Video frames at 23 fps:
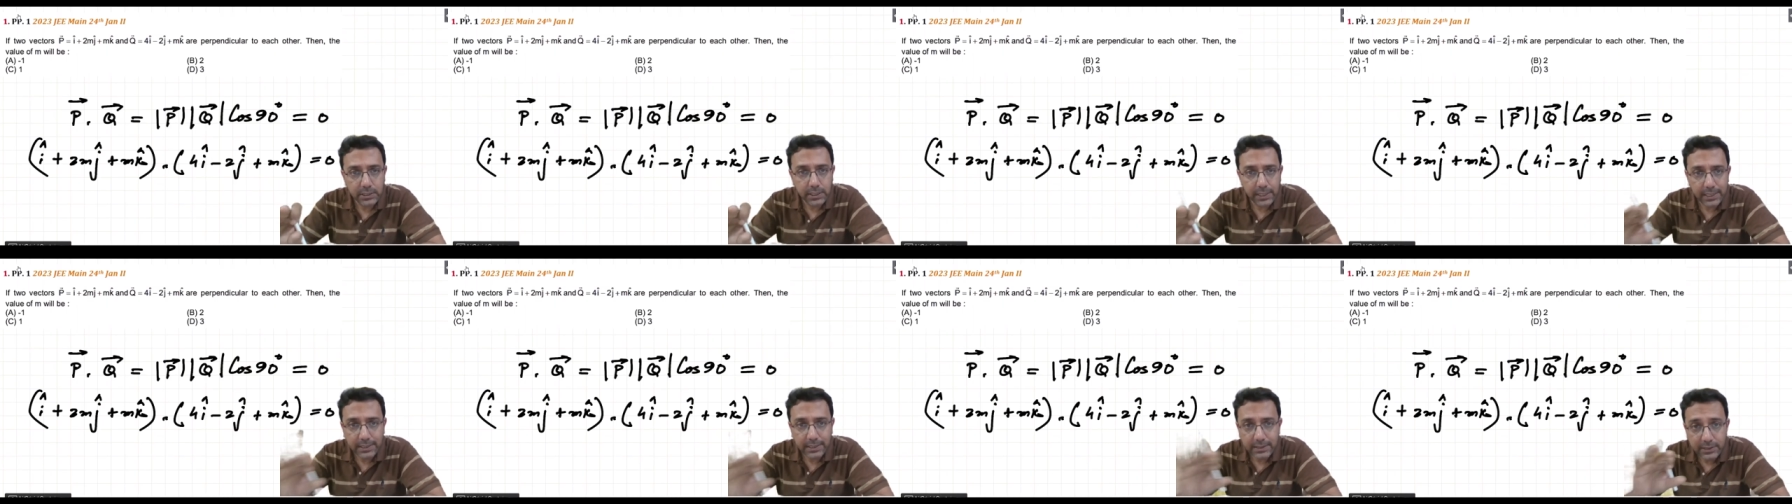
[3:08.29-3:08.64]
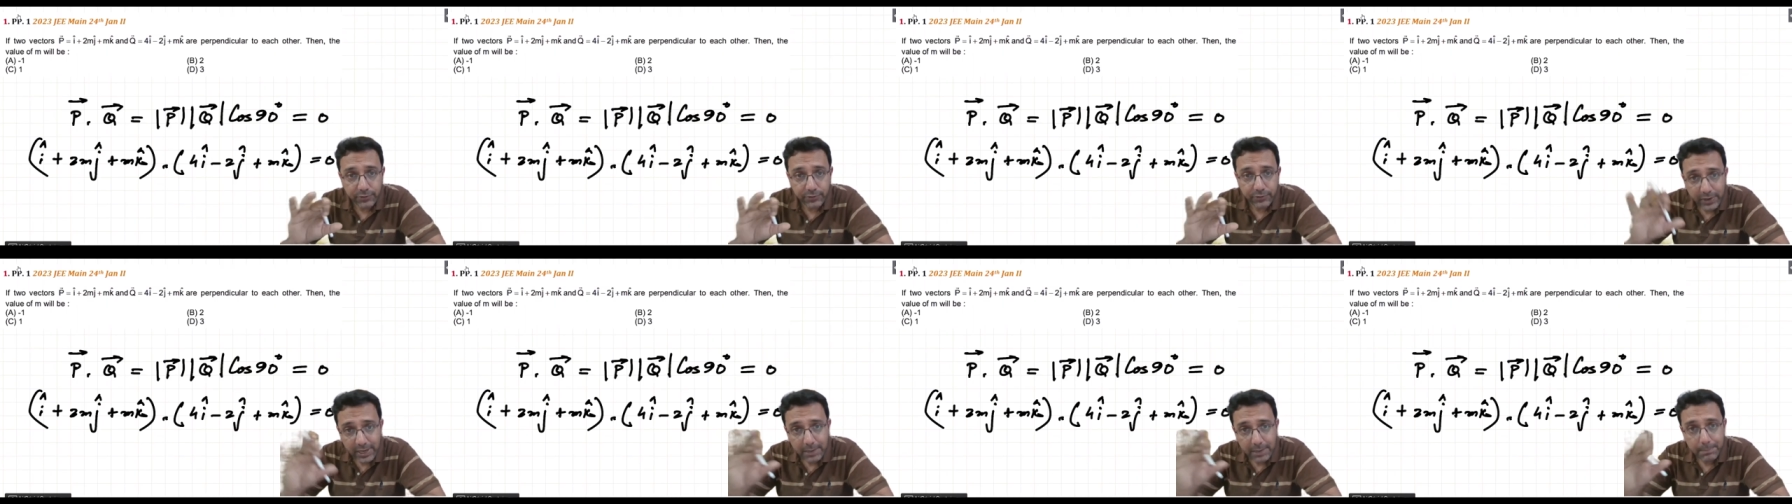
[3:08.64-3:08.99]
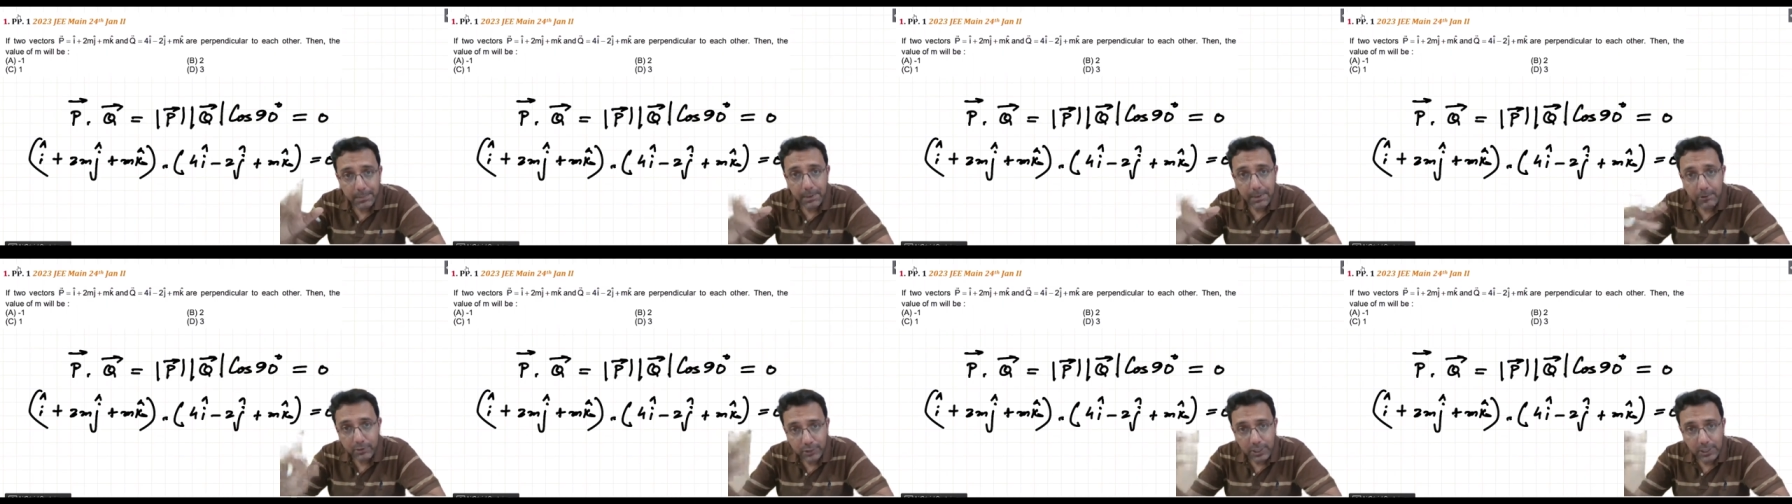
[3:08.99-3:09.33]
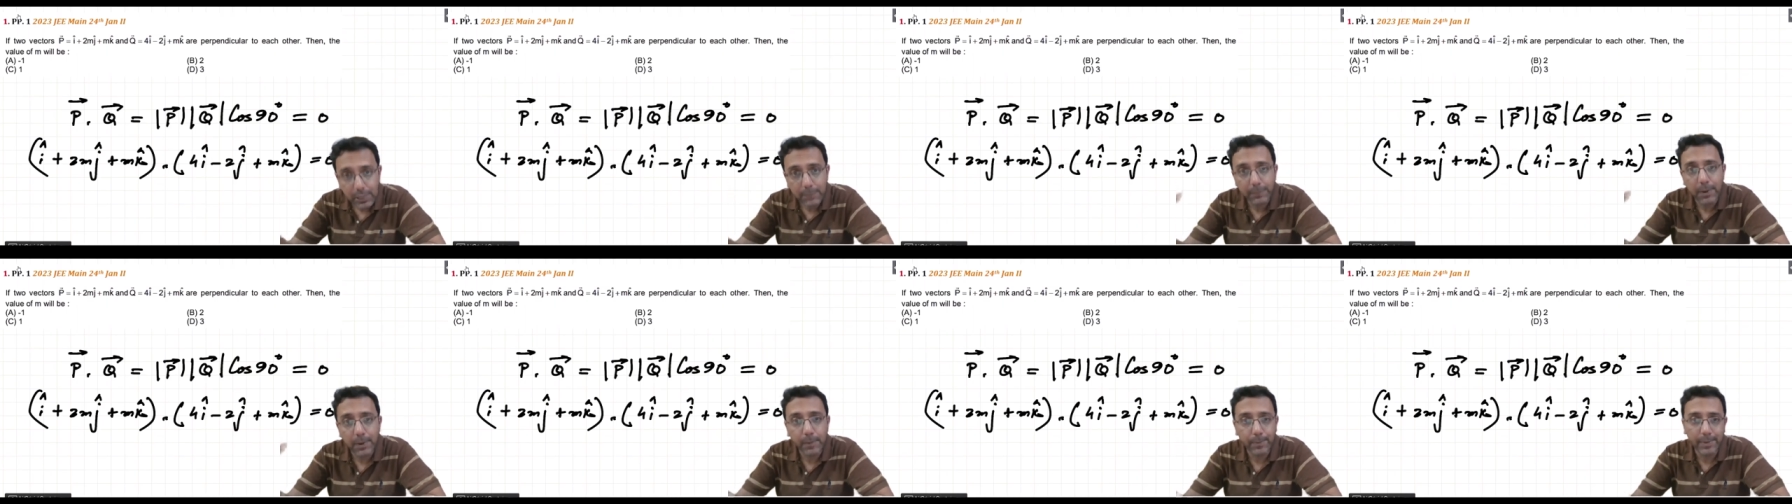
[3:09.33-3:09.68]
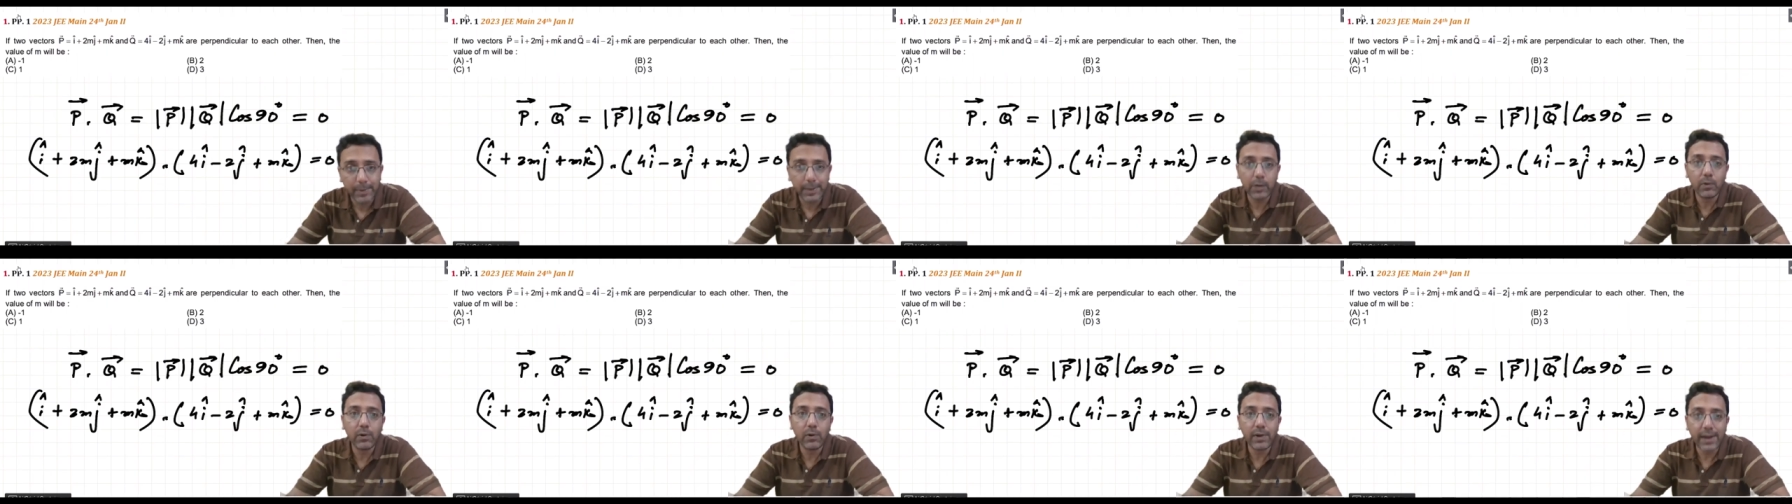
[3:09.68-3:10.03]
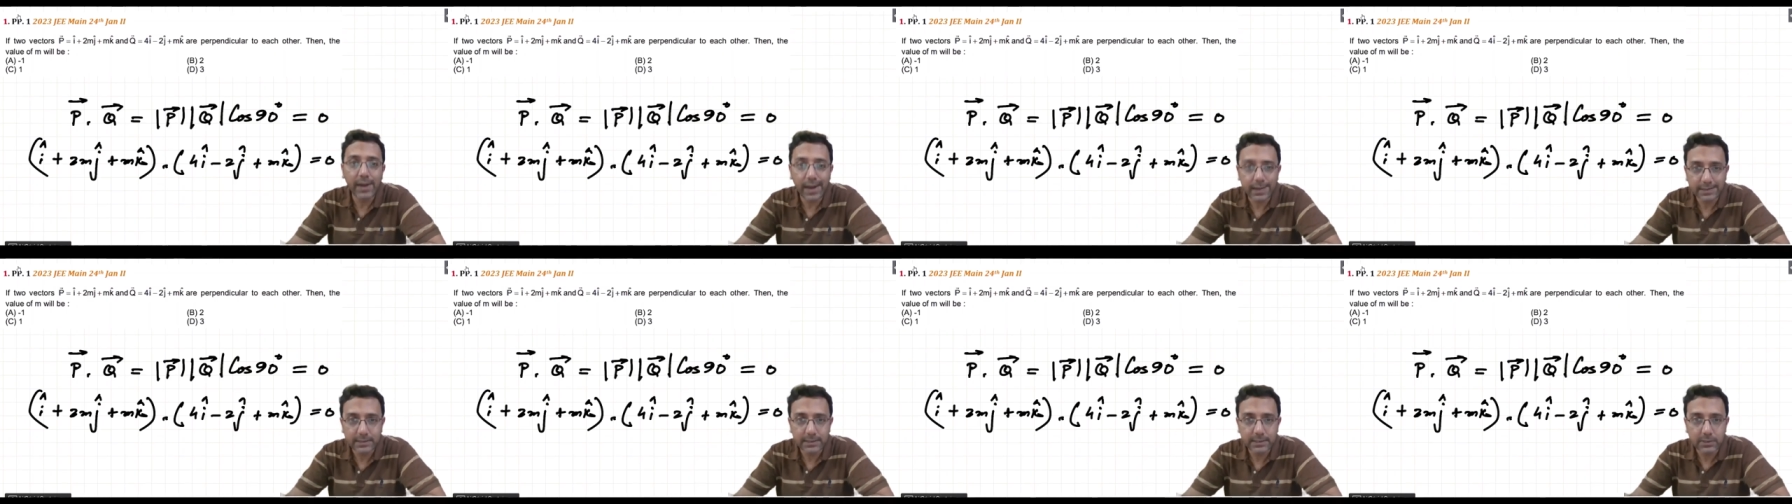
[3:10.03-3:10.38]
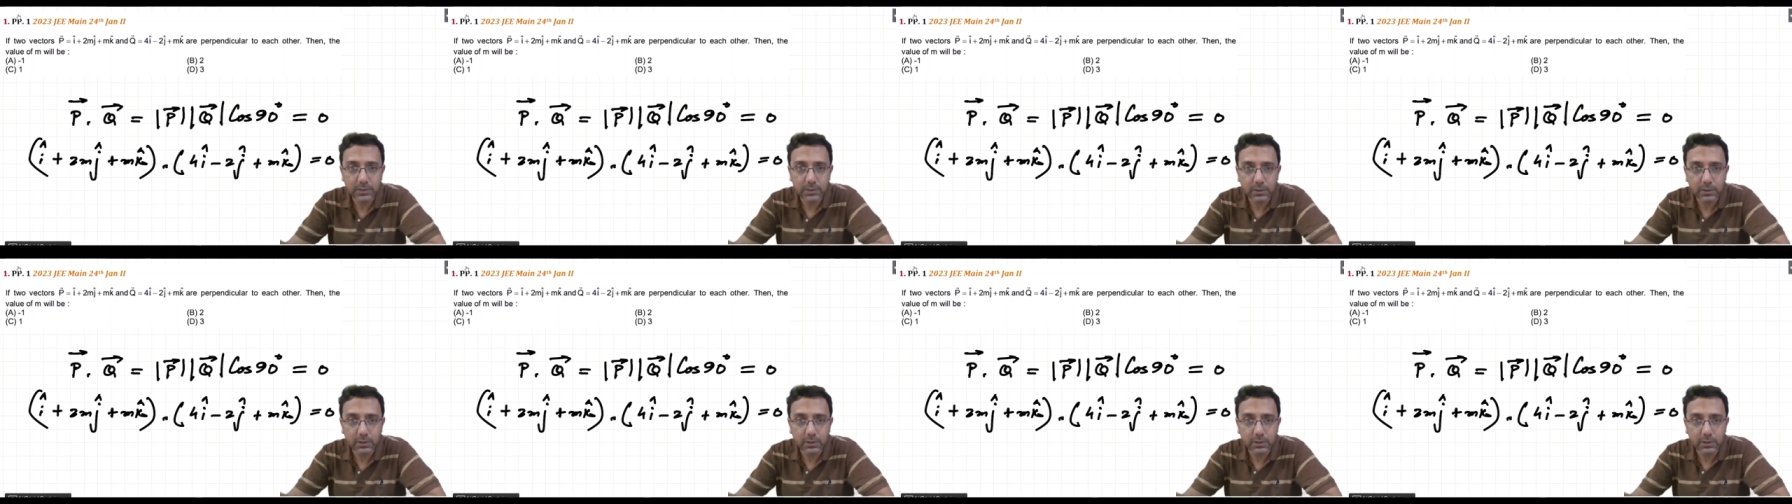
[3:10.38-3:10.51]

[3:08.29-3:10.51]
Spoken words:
in 3 mutually perpendicular axes.